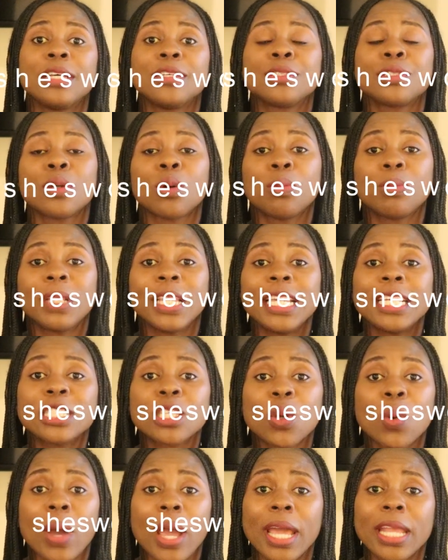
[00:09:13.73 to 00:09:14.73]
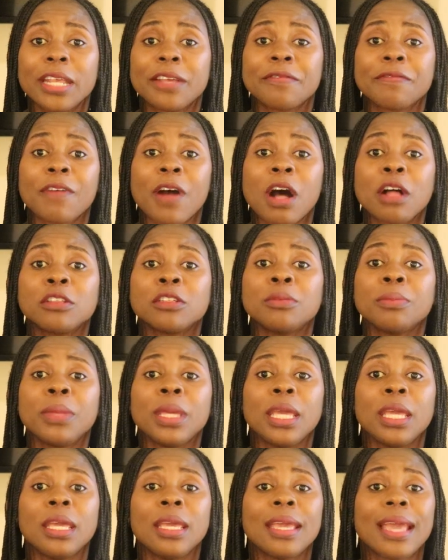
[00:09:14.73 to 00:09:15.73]
So please go ahead and follow
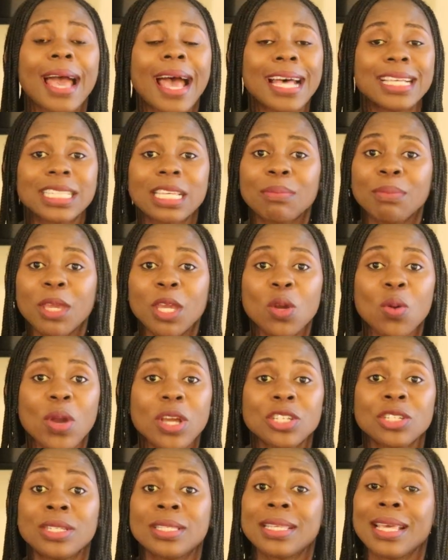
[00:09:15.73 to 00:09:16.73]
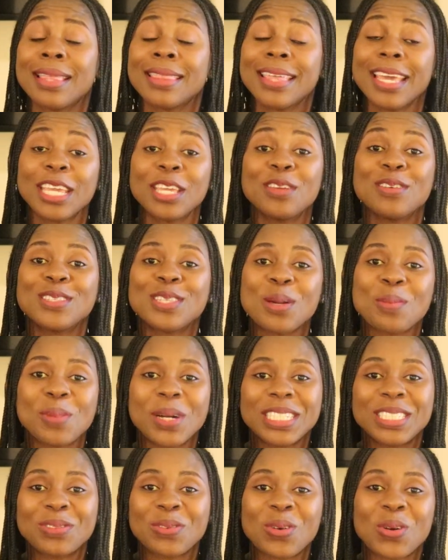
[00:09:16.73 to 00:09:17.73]
me, ask me questions, and thank you so
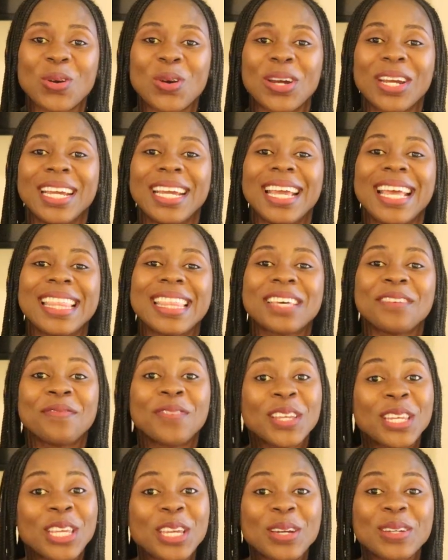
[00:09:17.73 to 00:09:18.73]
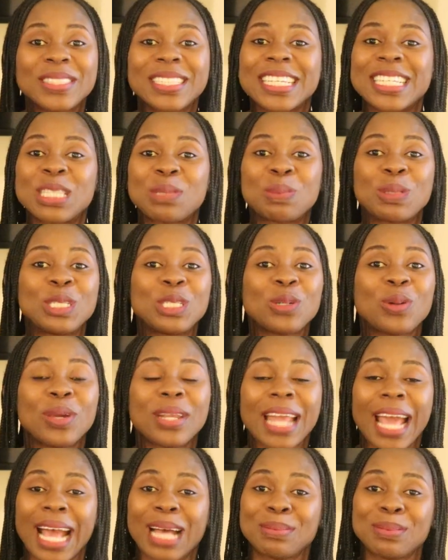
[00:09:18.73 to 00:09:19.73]
much for the videos. It's been
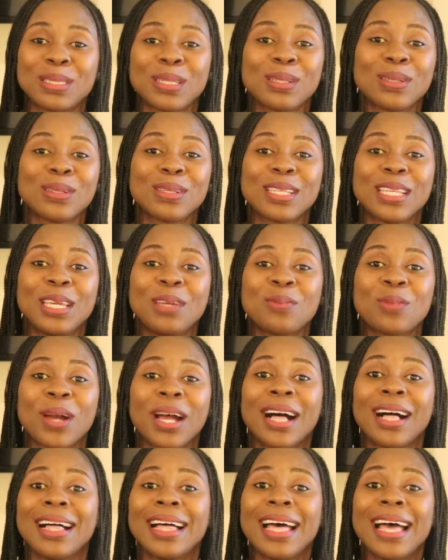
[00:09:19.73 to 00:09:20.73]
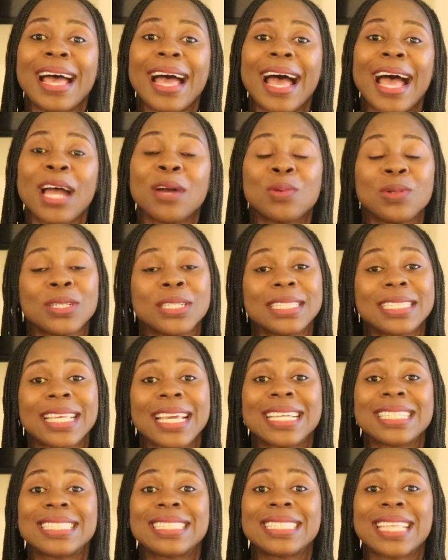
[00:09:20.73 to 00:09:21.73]
doing absolutely well. I want to
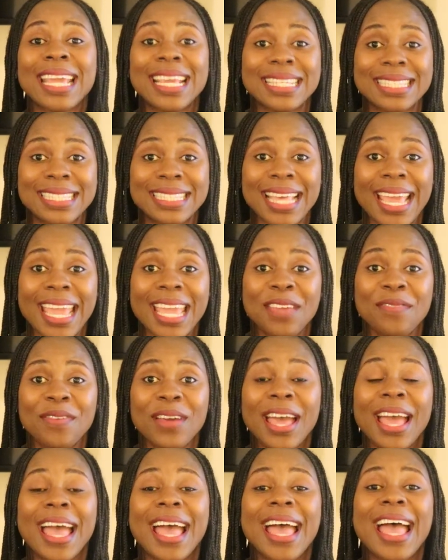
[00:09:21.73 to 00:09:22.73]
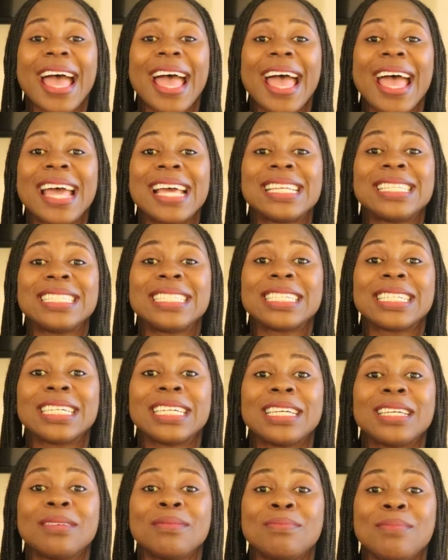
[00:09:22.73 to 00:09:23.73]
say stay safe and
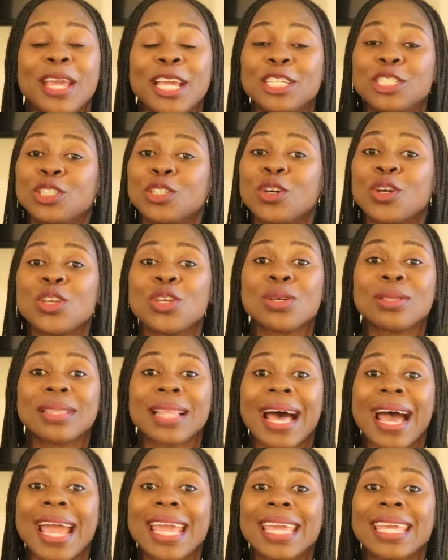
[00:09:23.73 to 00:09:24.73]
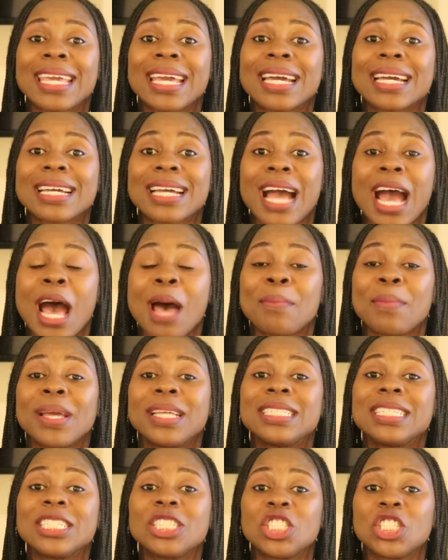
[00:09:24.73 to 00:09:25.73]
make sure you like,
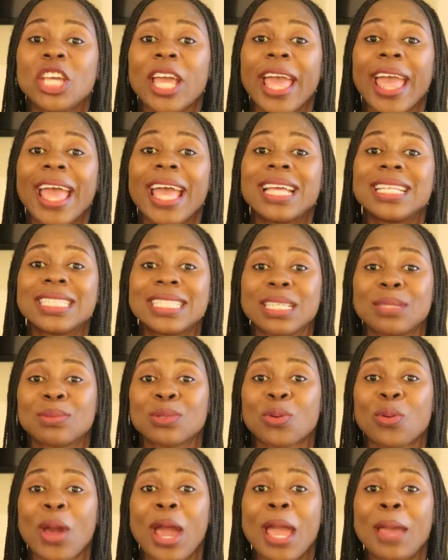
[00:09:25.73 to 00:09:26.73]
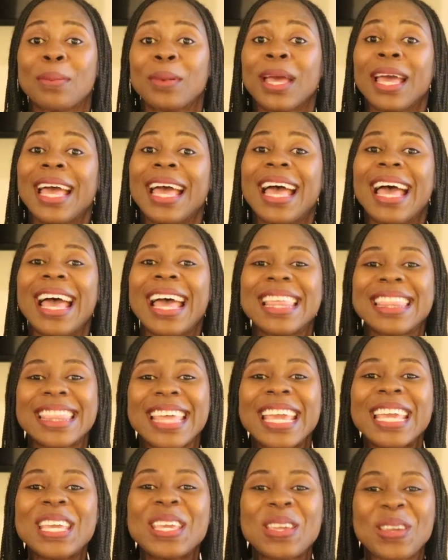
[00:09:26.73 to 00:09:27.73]
comment, share, and subscribe. And
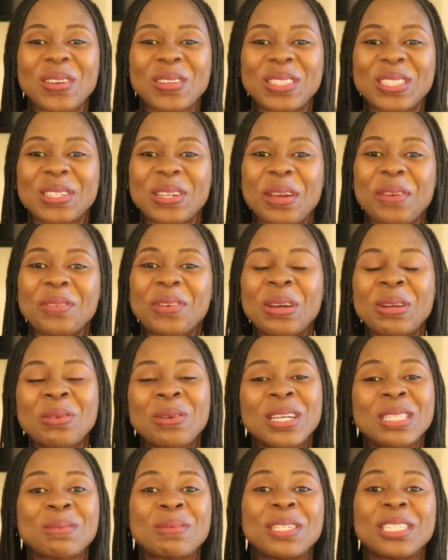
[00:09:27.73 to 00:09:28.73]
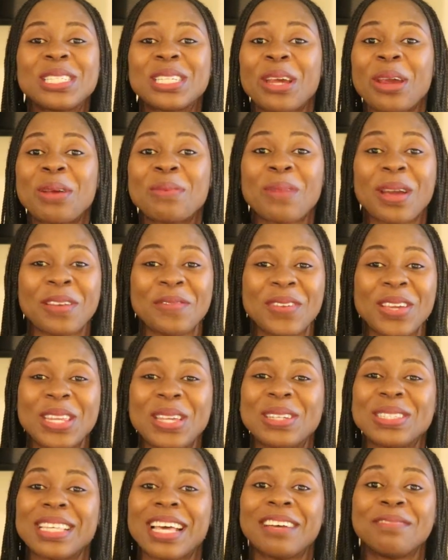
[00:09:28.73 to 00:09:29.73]
thank you to everyone who has been sharing my
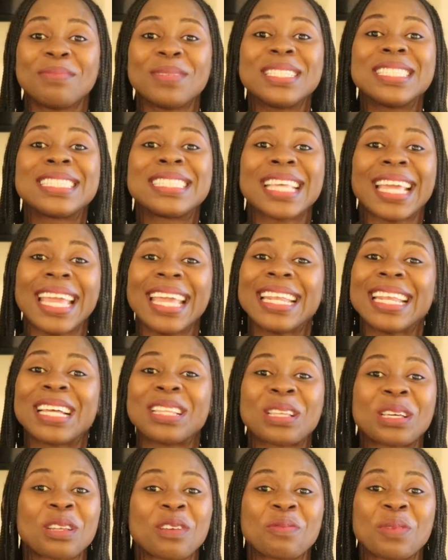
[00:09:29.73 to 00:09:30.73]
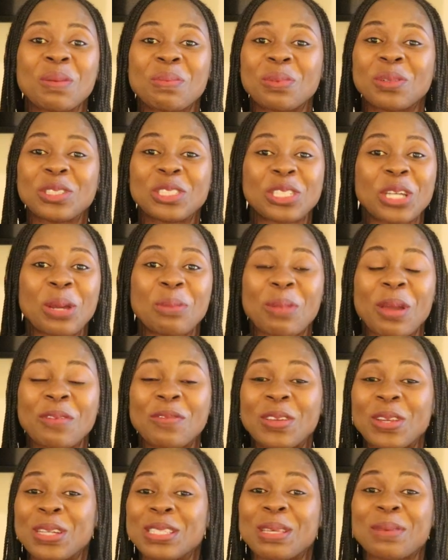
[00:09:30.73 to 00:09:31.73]
videos. I've been seeing a lot of people share my
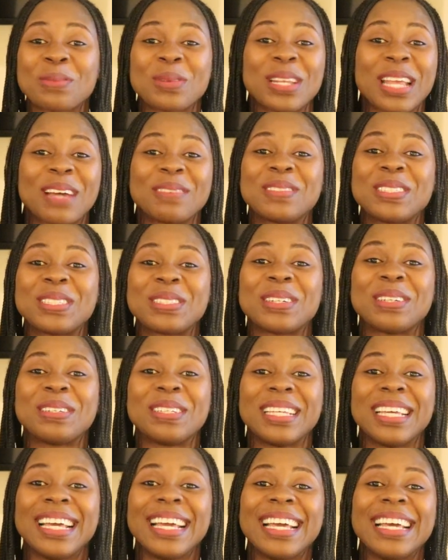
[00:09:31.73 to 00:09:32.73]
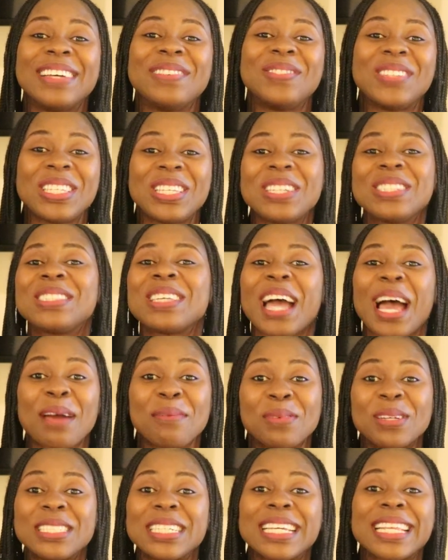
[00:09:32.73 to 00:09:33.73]
videos. I'm going to have to do a video to
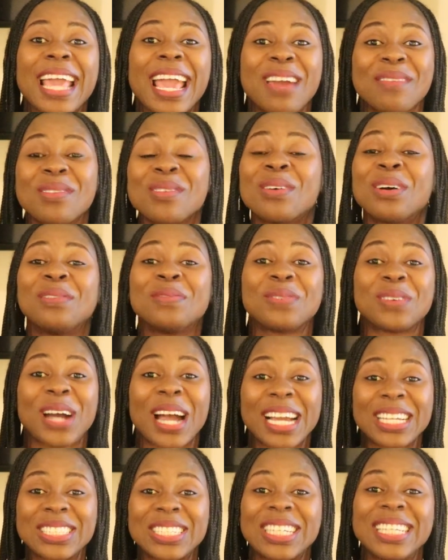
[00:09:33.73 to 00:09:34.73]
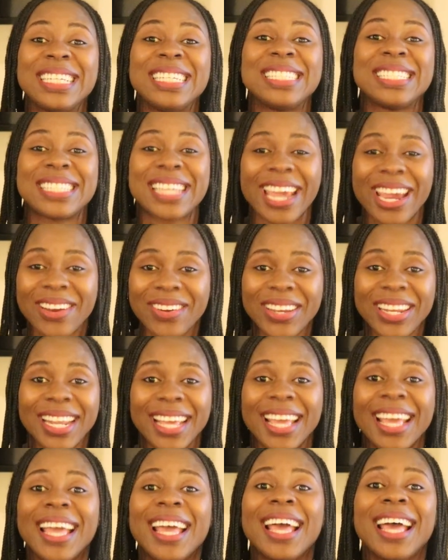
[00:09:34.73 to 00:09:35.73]
appreciate everyone for actually sharing
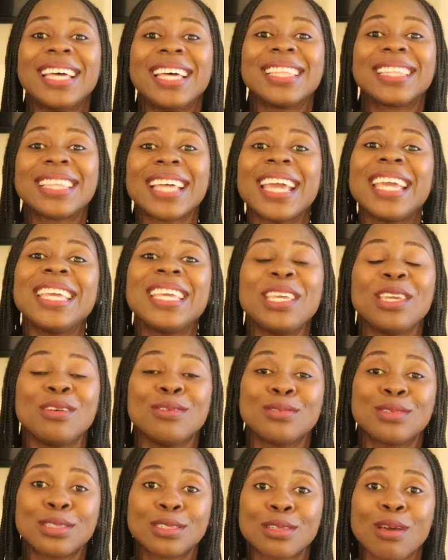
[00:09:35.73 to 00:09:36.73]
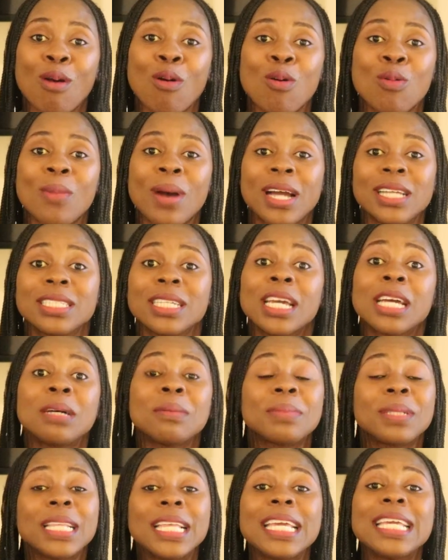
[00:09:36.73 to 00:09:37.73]
it. Thank you so much.
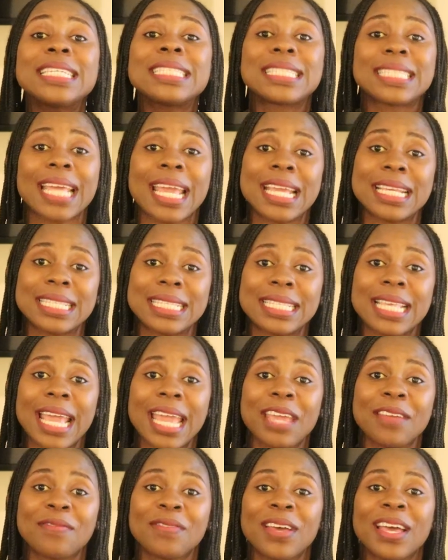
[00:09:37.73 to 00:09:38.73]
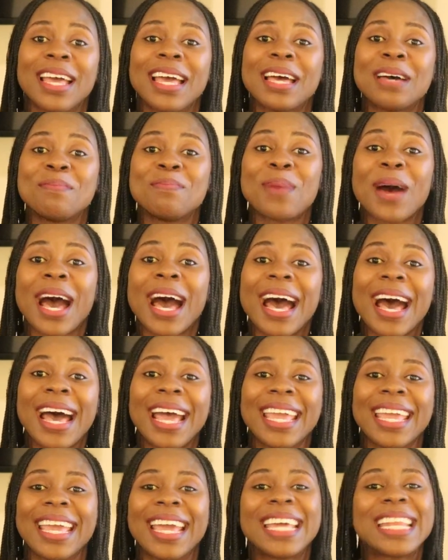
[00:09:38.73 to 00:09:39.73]
Please stay safe.
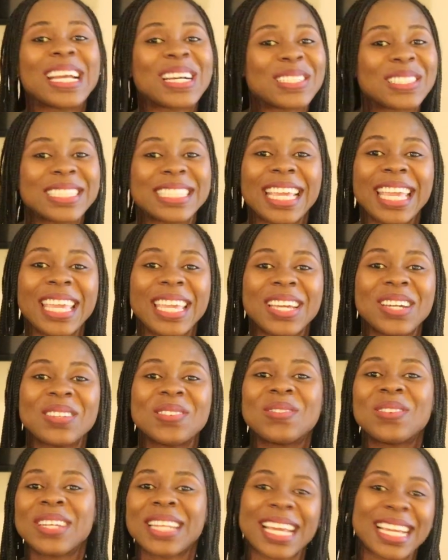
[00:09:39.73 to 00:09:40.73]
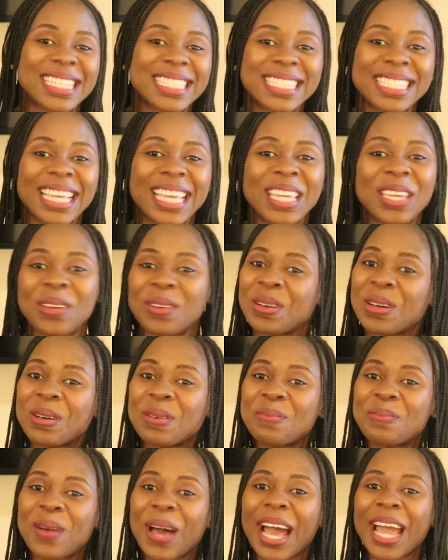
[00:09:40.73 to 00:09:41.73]
Bye, and I'll see you when I see you.
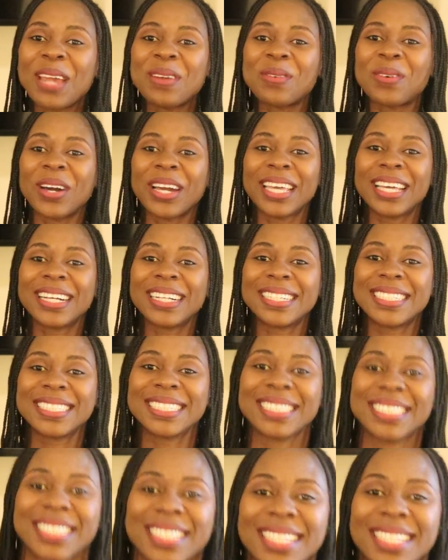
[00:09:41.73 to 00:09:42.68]
Bye, Royals.